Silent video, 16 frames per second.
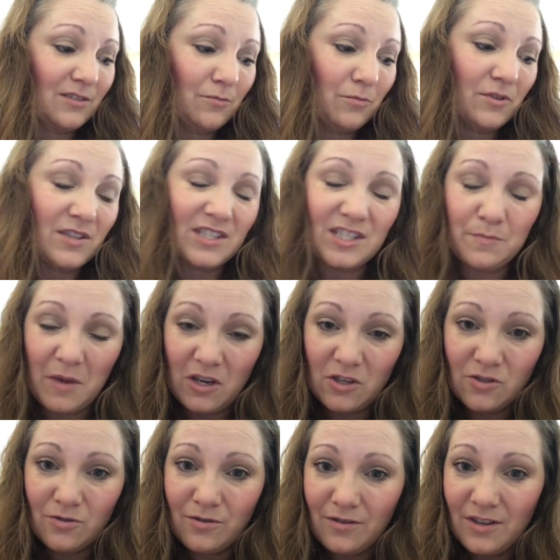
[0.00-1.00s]
with a
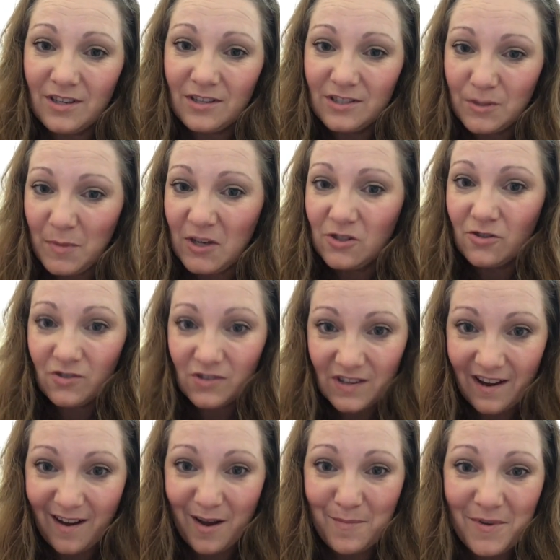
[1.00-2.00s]
special, special
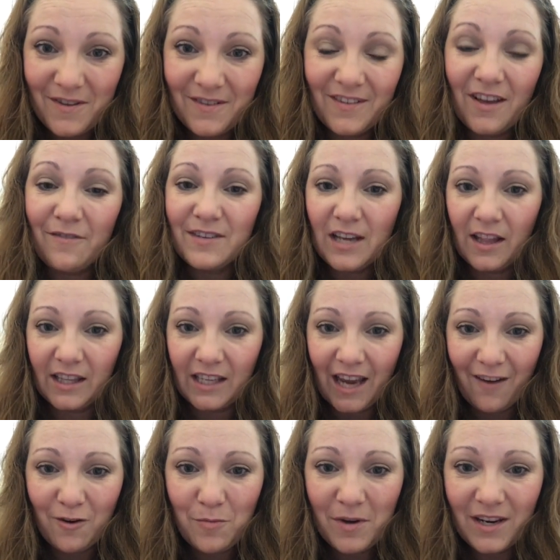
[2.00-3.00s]
job of telling
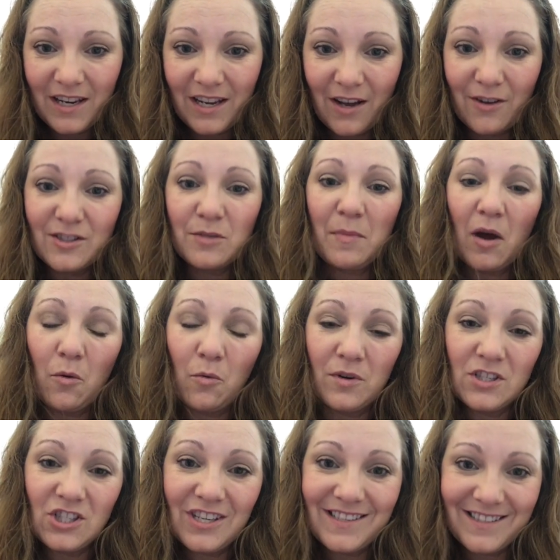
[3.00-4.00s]
everybody else about what
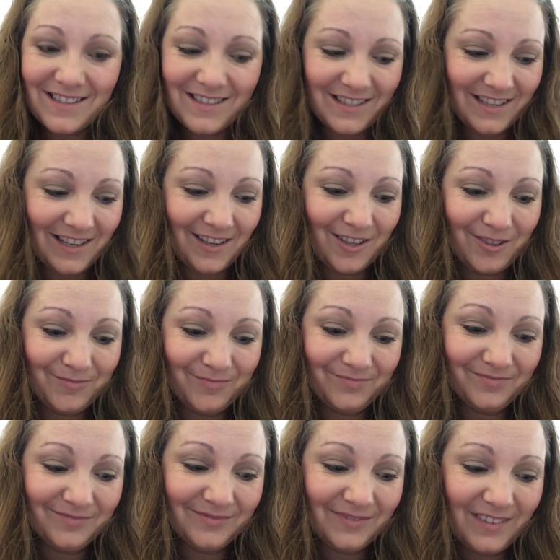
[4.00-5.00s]
Jesus did.
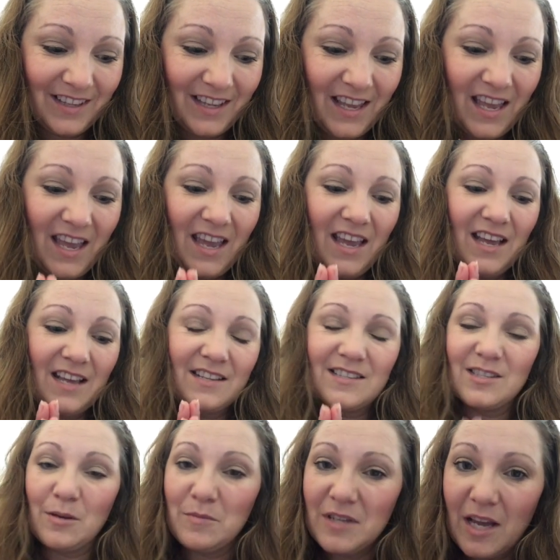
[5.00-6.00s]
And
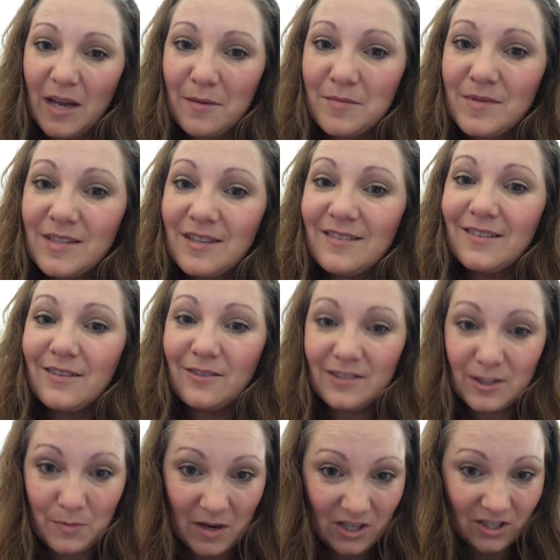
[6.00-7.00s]
sometimes,
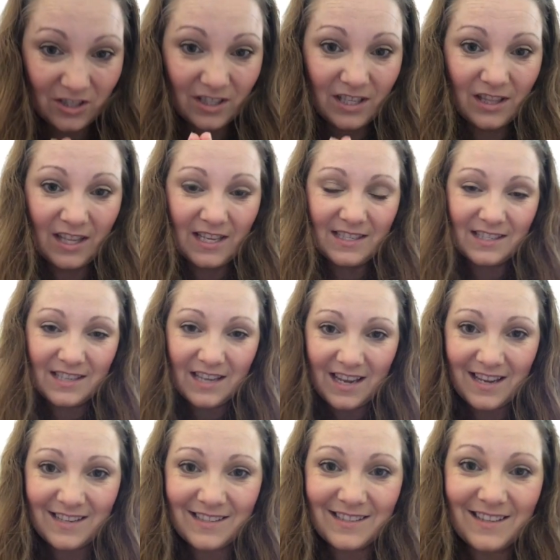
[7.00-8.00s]
especially these
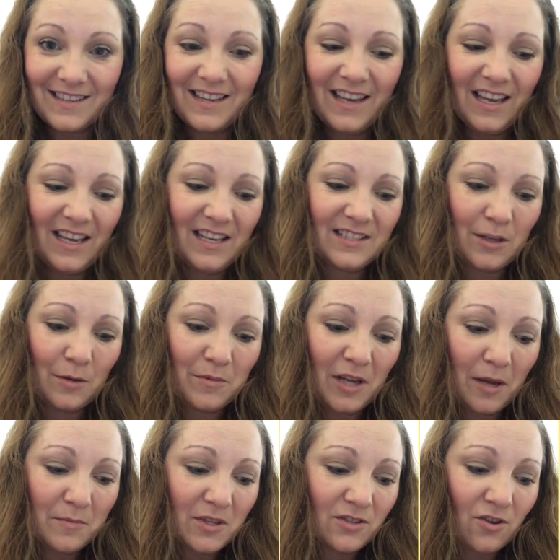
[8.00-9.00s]
days,
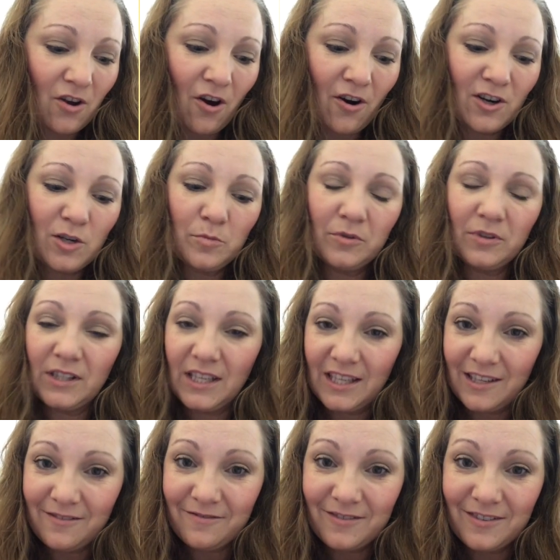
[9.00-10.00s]
sometimes it's hard to
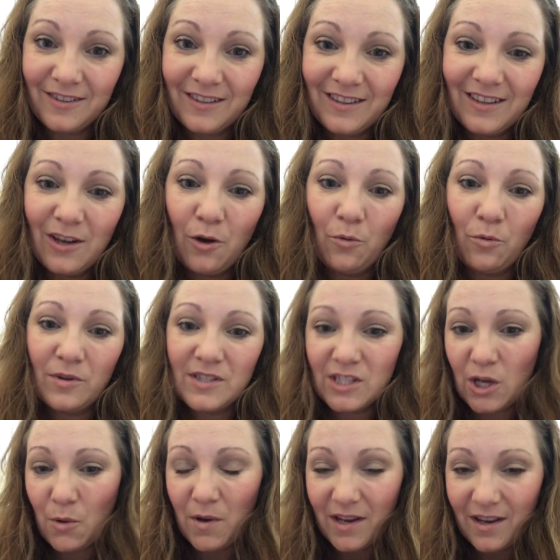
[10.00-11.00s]
believe what's
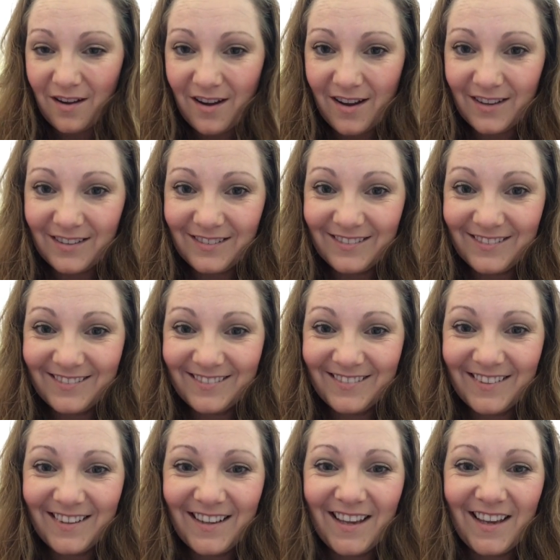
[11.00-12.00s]
going on.
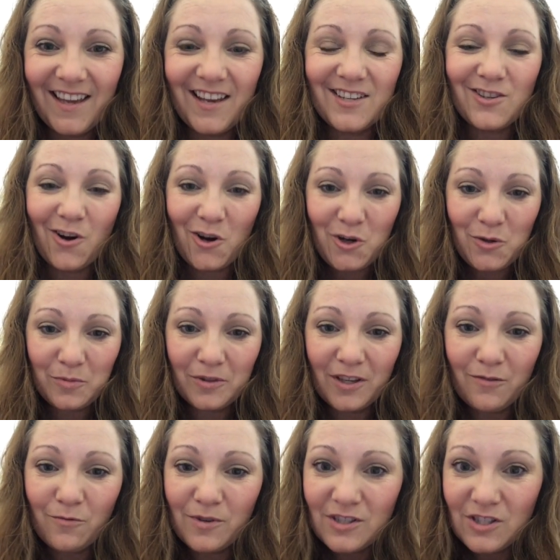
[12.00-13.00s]
And it's hard to
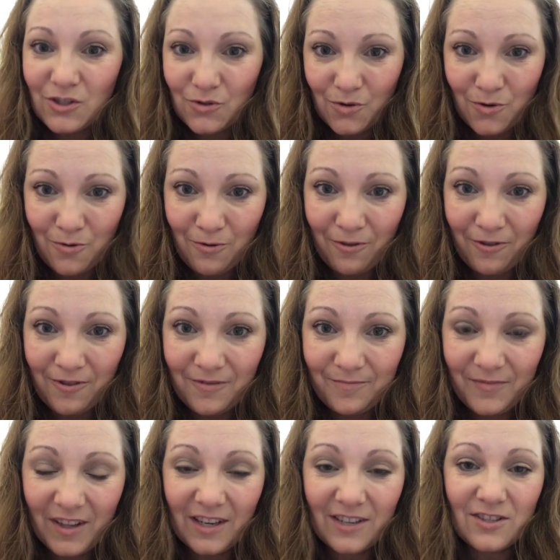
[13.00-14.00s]
believe what's truth,
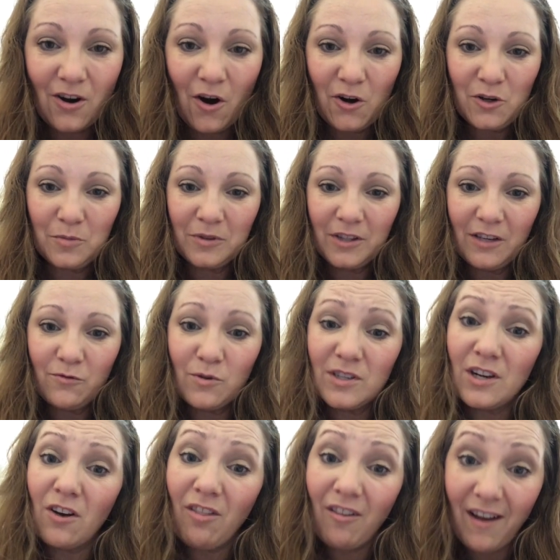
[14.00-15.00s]
and it's hard to believe what
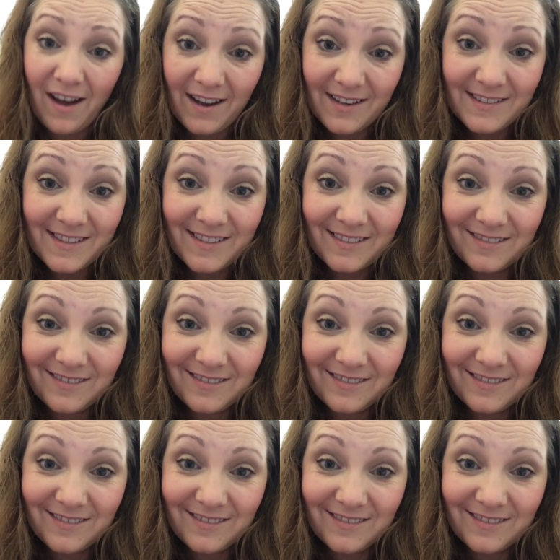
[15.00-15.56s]
are lies.